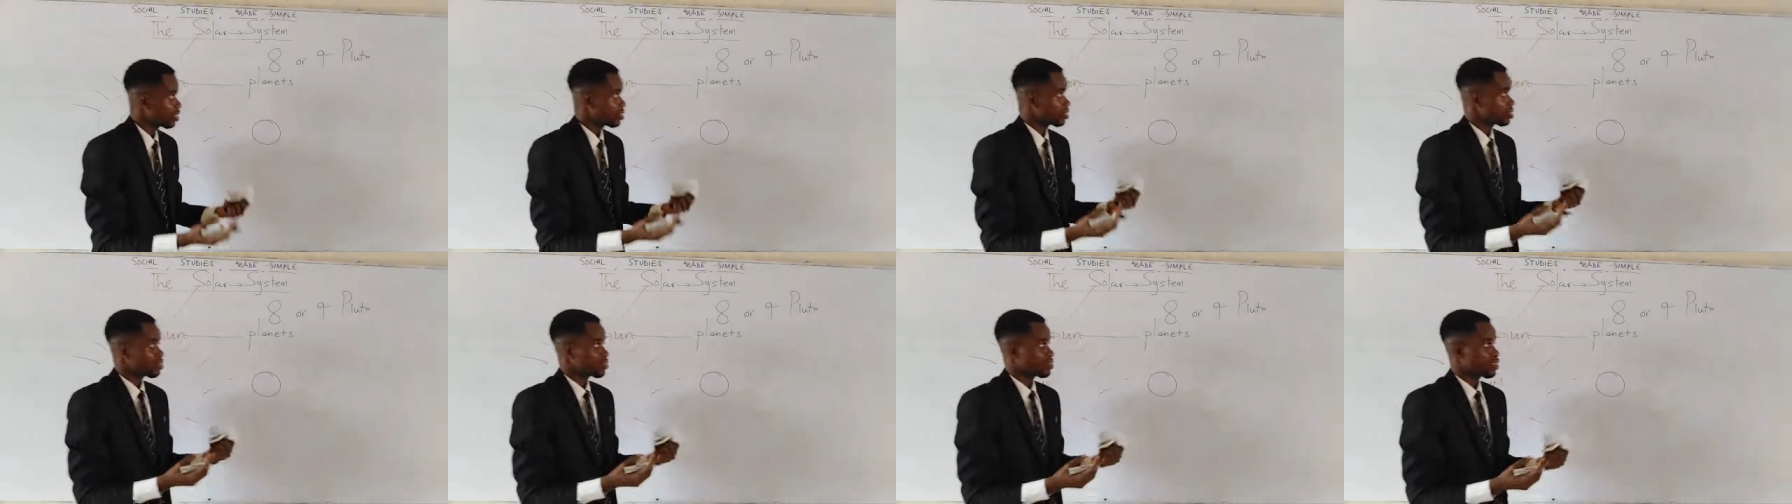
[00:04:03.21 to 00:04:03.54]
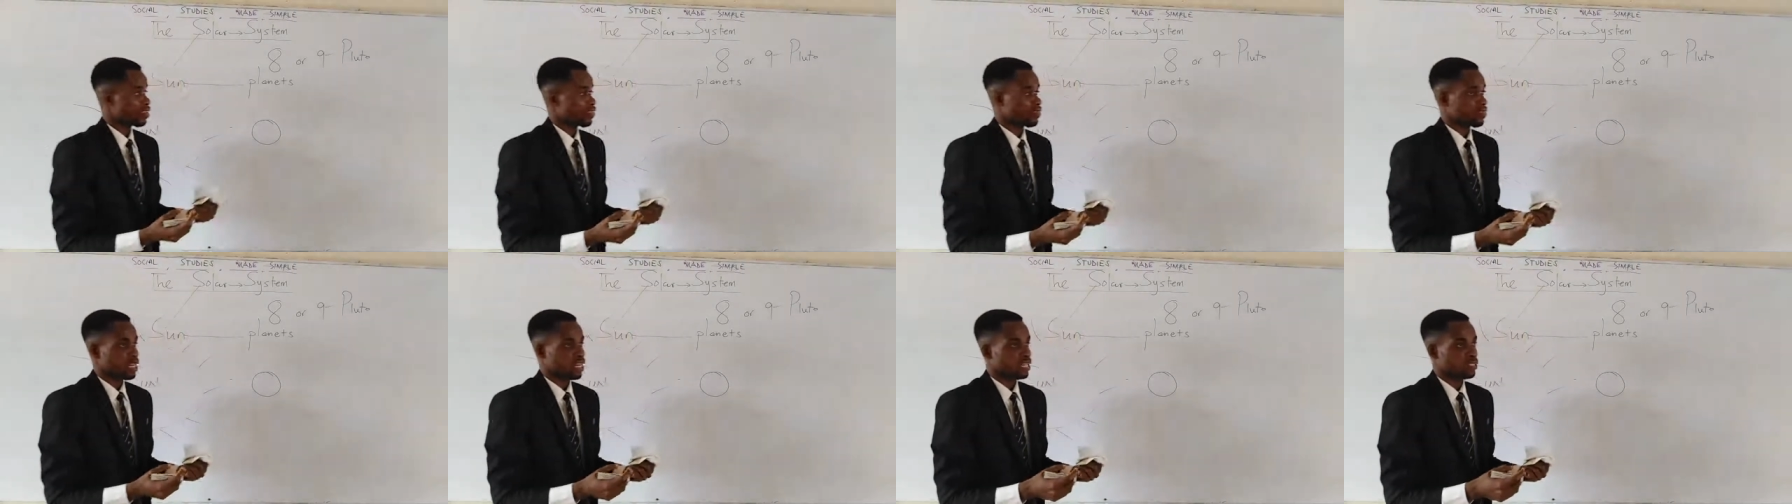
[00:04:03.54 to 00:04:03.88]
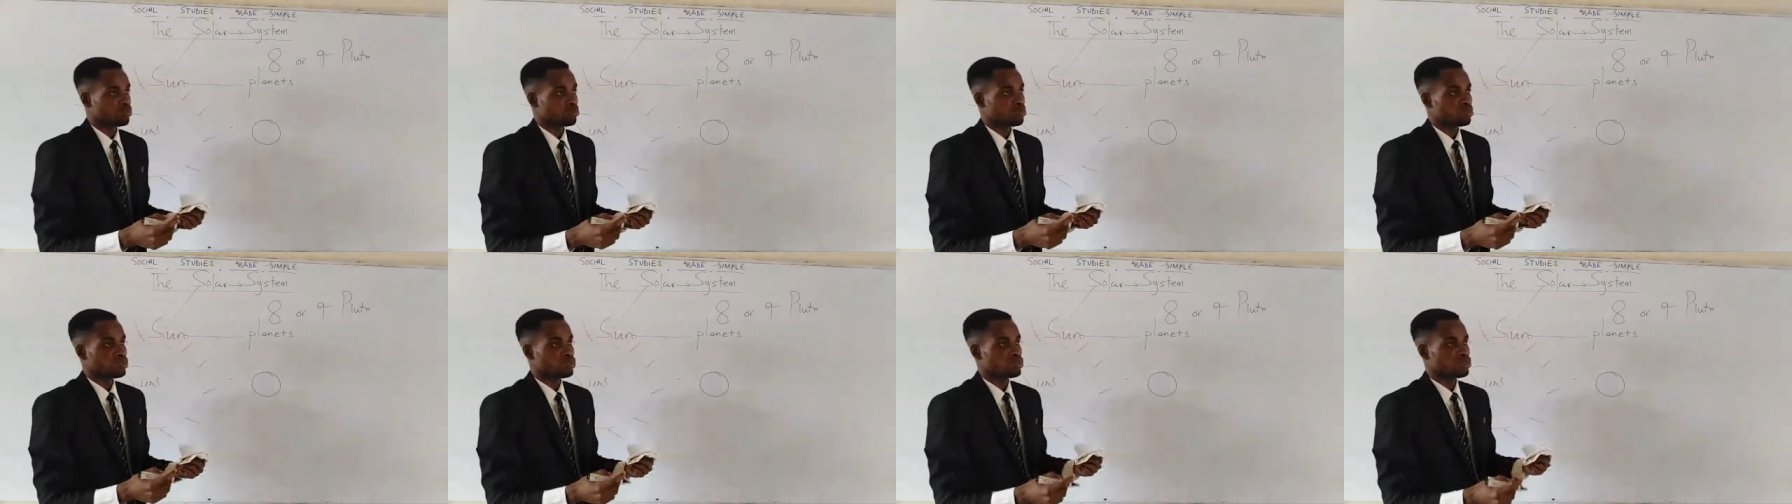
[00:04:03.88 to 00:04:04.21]
said
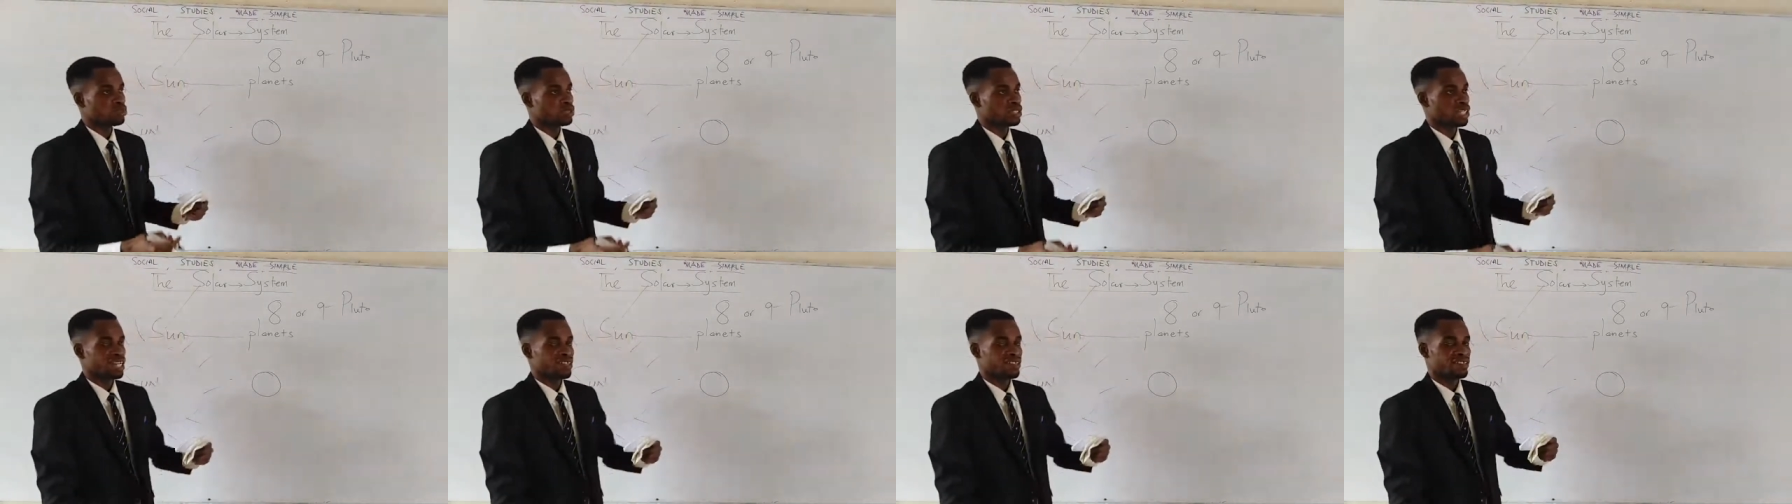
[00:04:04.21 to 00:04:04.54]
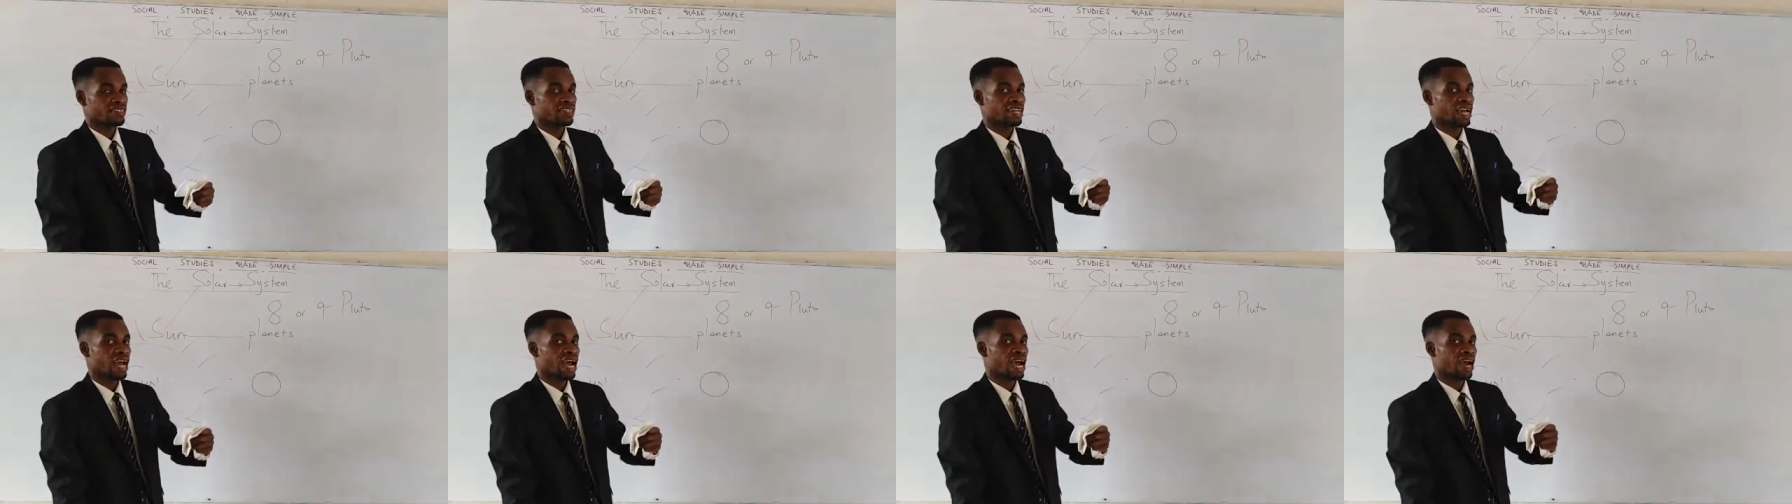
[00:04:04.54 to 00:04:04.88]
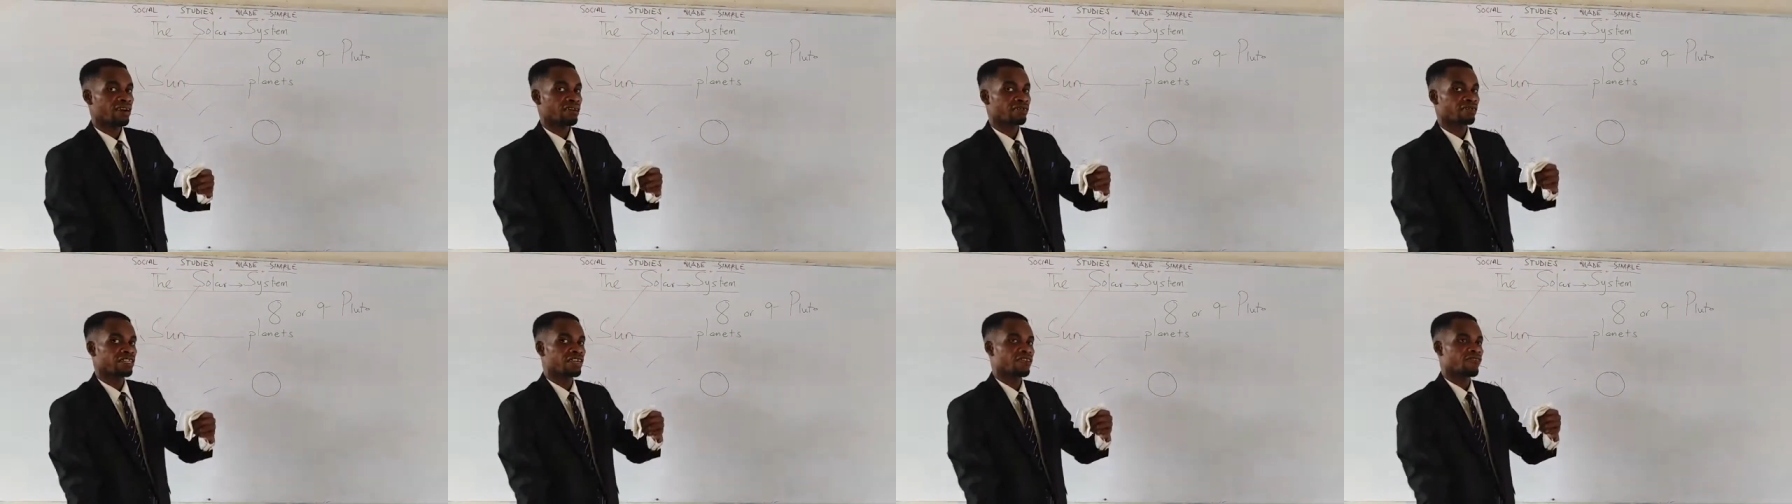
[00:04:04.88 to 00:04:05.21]
that Pluto doesn't
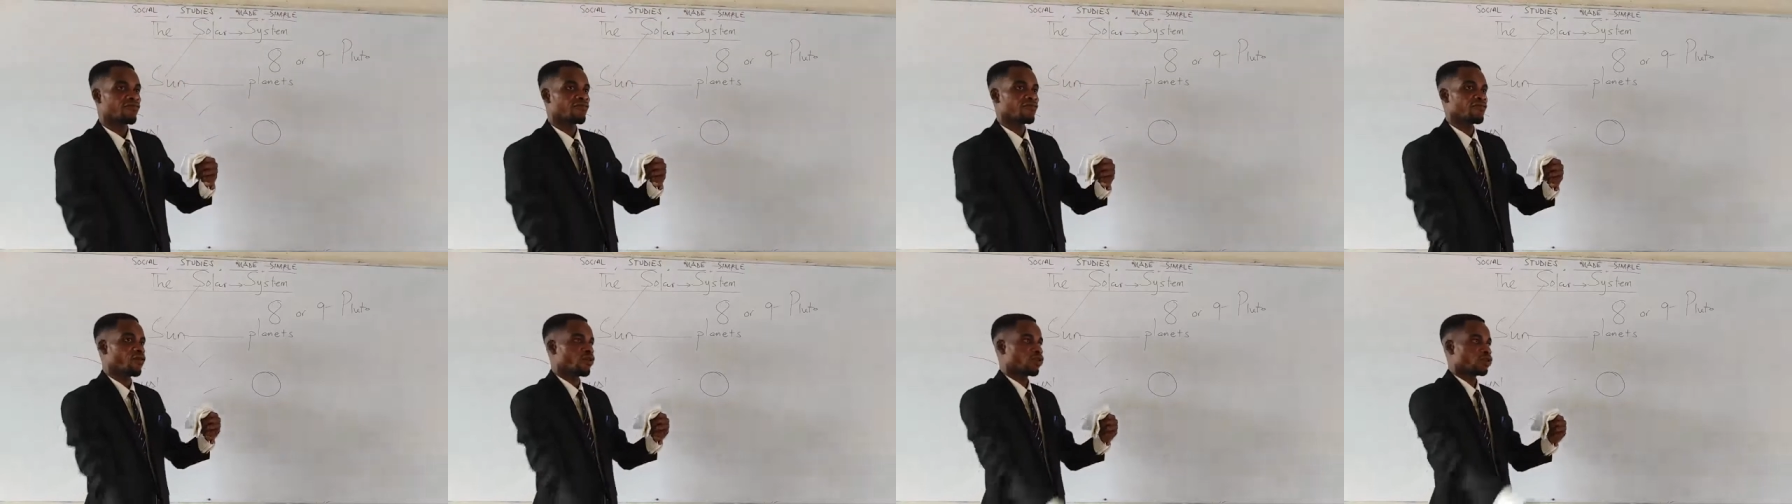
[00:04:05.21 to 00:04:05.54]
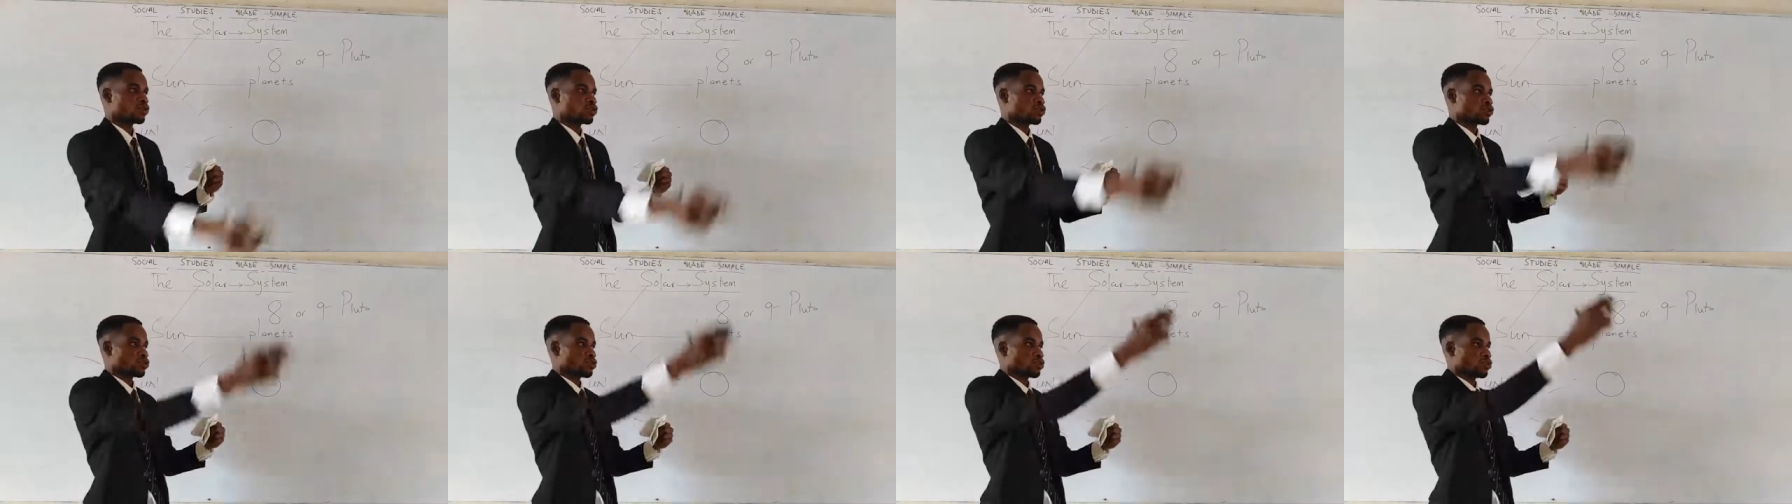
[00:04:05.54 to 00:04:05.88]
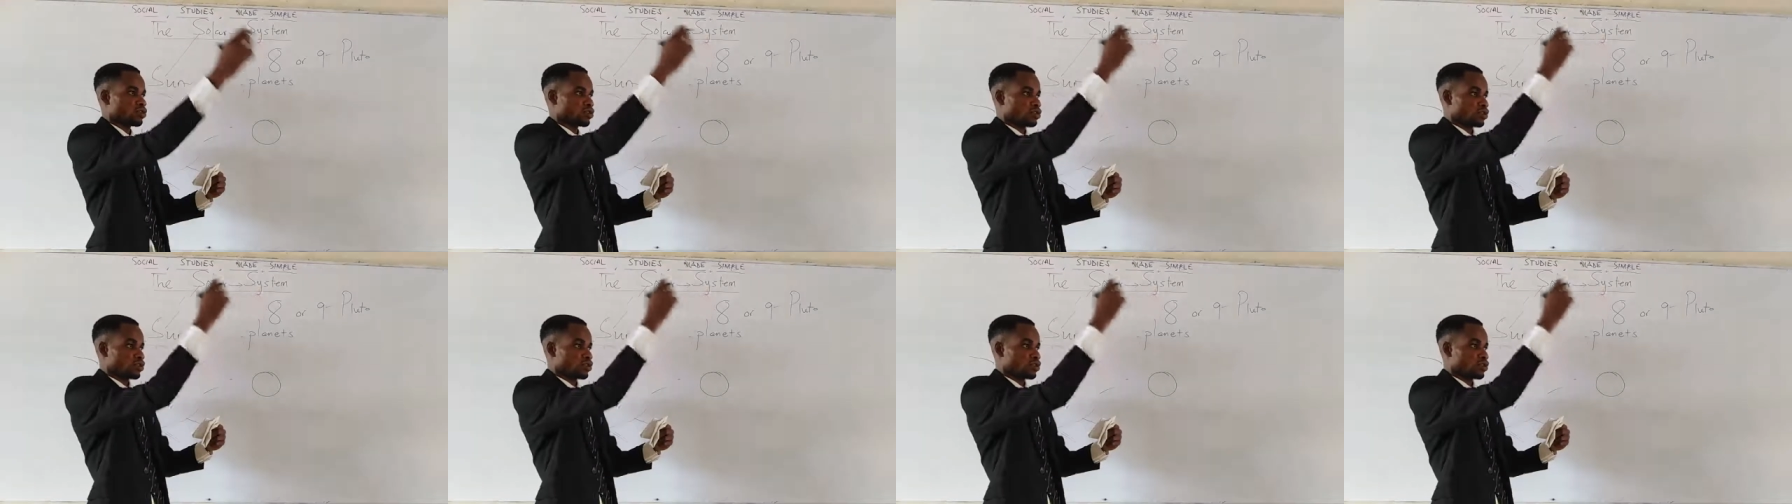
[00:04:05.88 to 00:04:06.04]
have the force